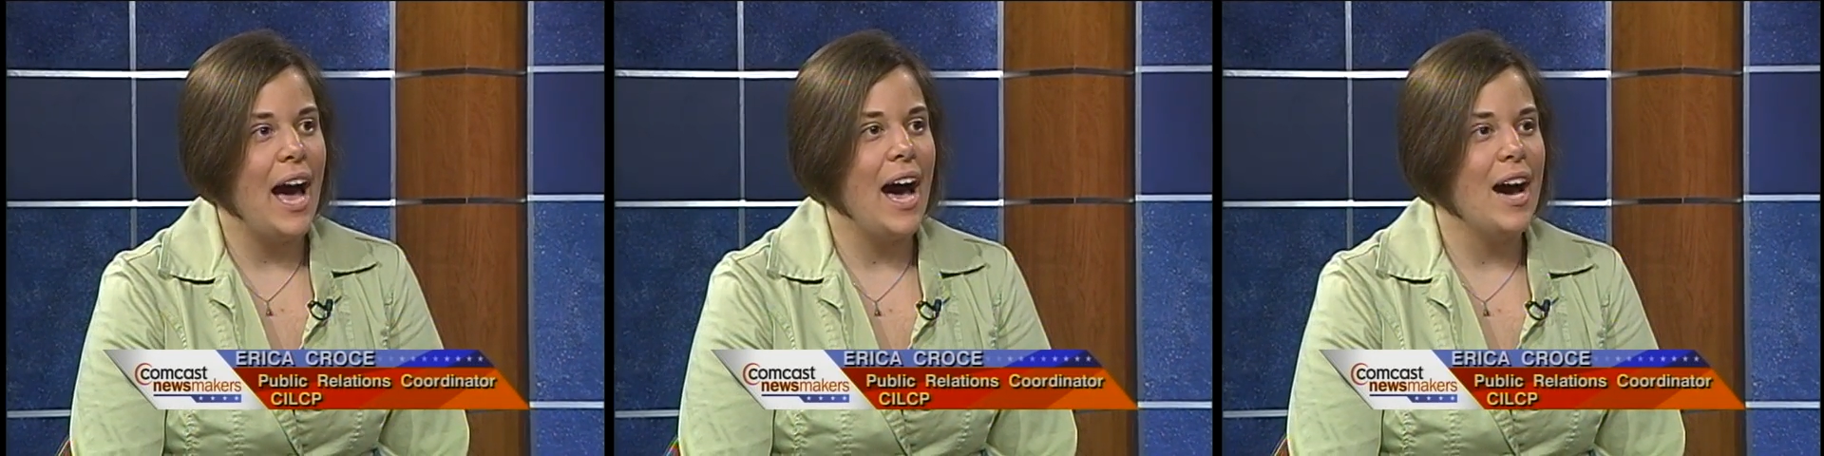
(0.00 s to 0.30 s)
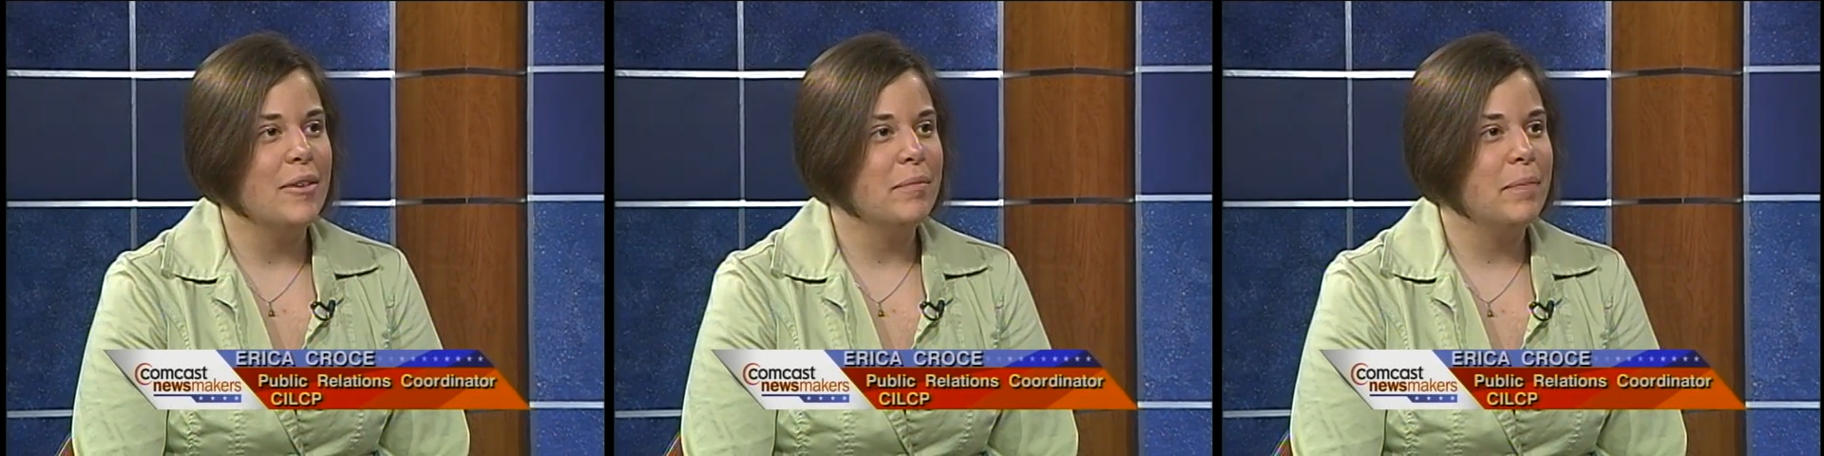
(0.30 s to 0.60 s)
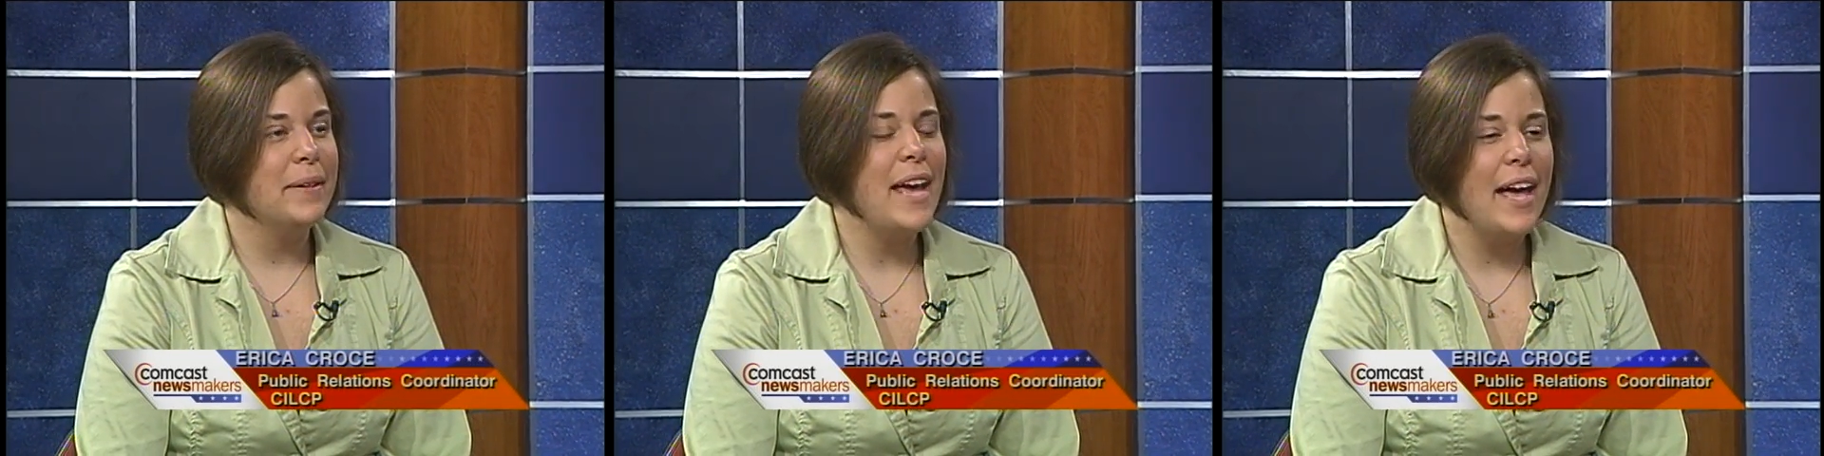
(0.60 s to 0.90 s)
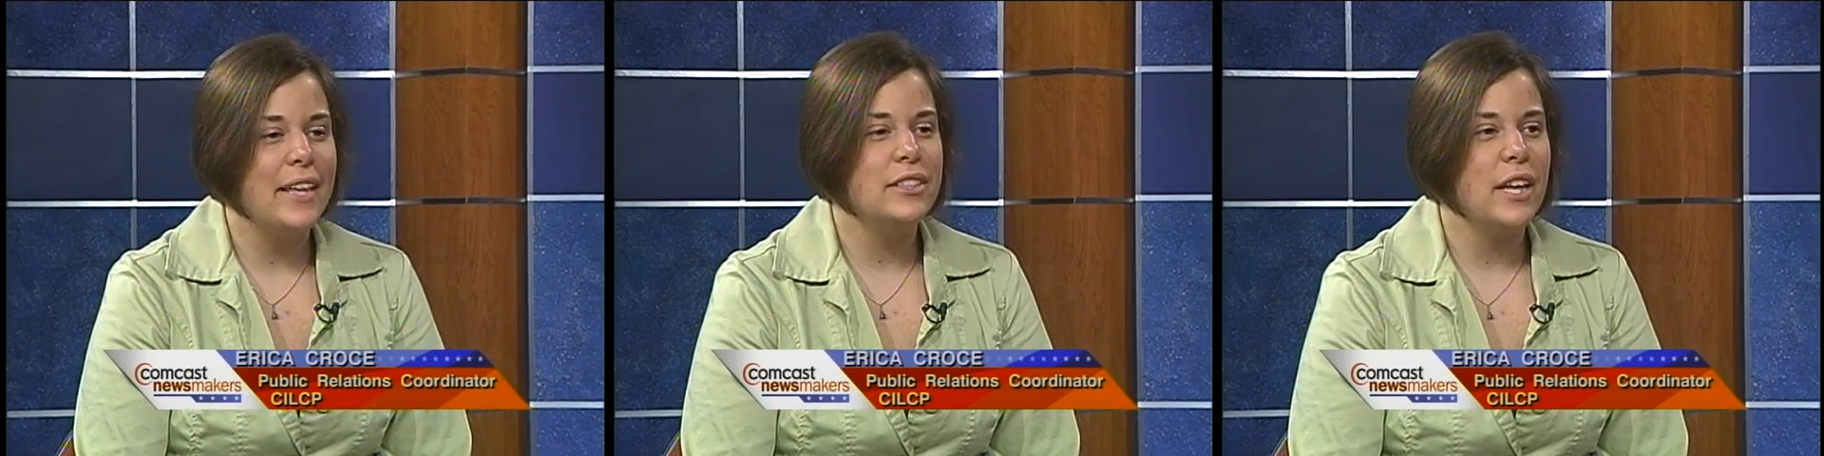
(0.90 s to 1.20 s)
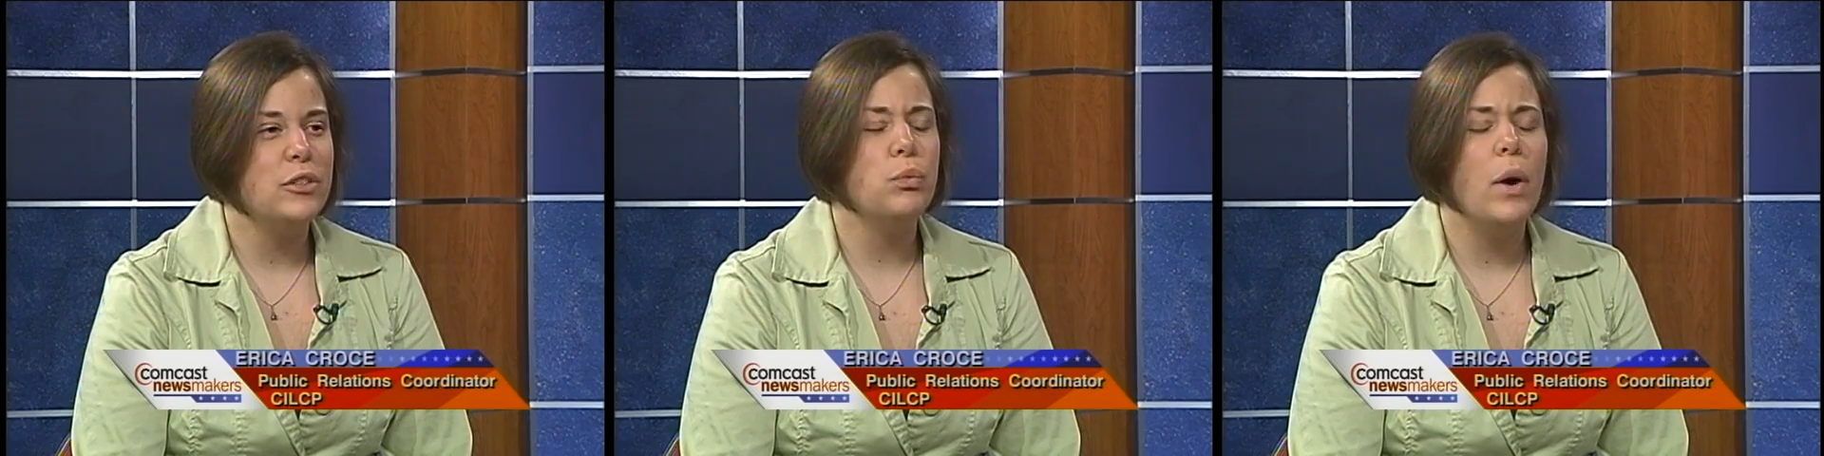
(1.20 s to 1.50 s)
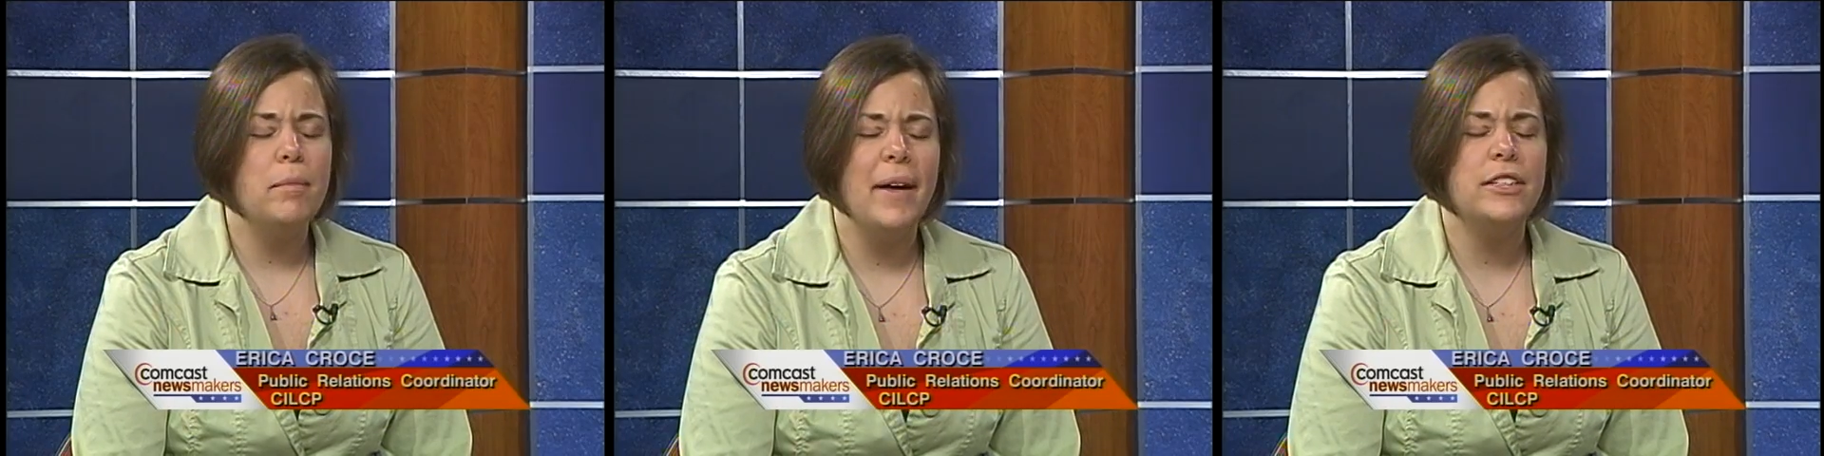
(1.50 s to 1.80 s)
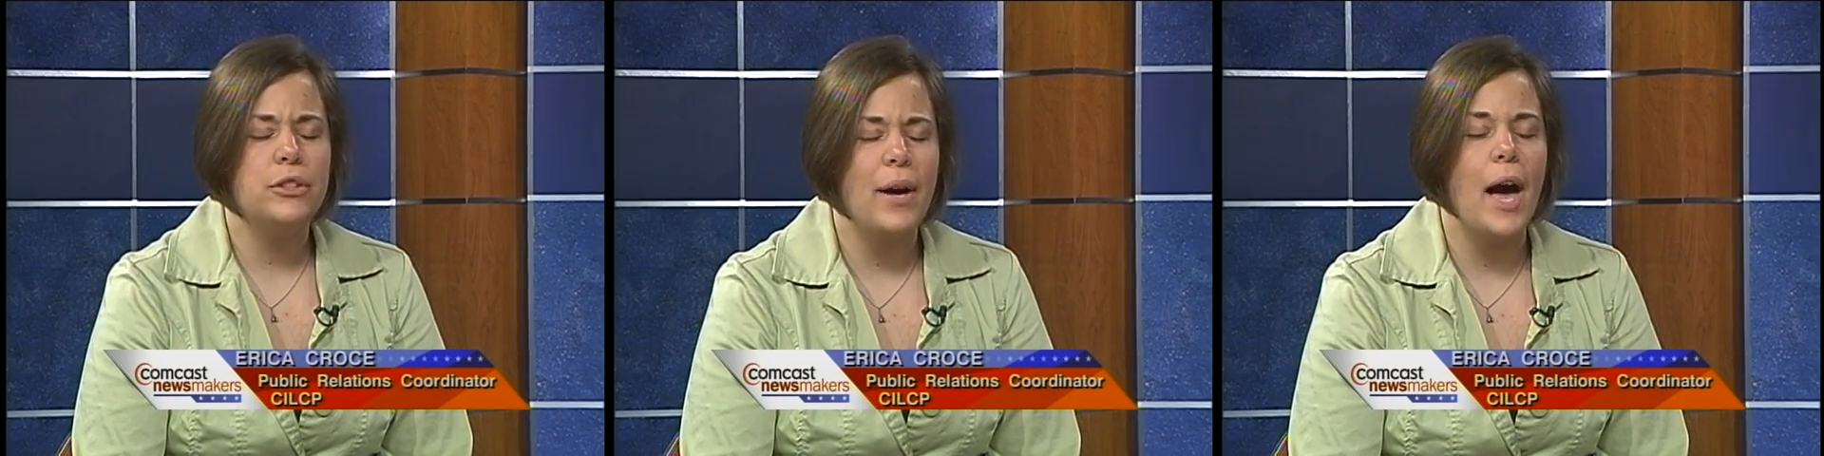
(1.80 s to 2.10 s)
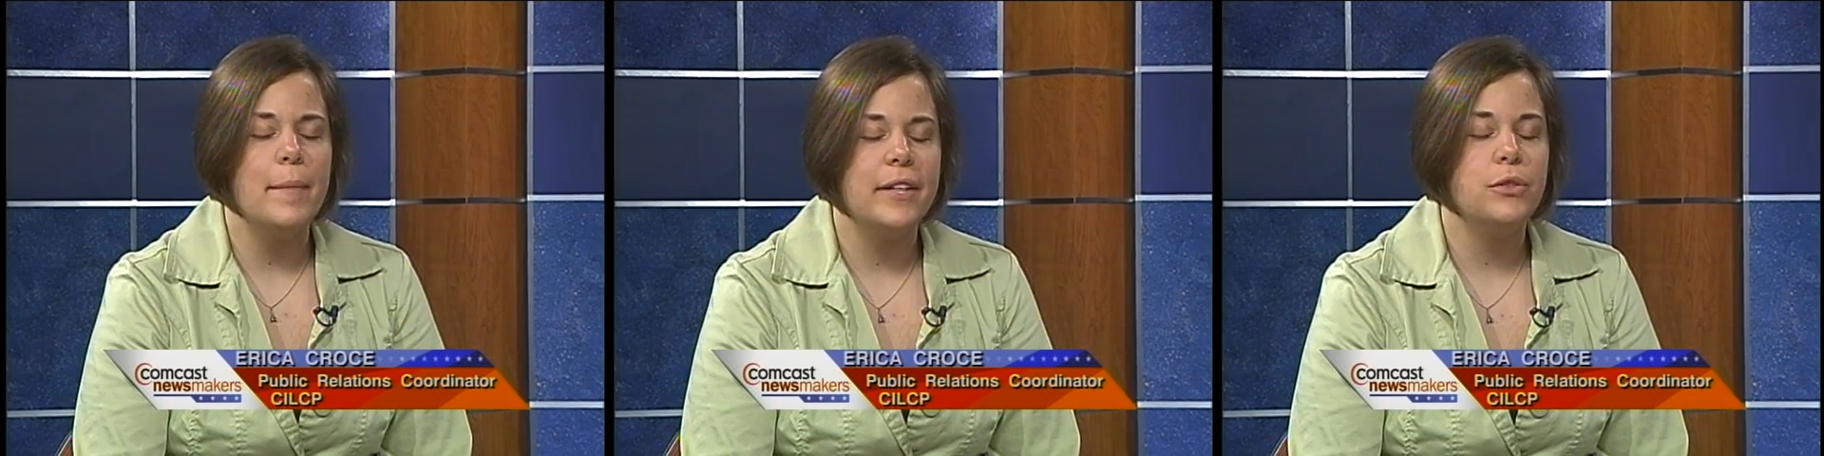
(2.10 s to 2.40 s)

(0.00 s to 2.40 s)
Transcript: Um, but yeah, it's, it's what makes you happy.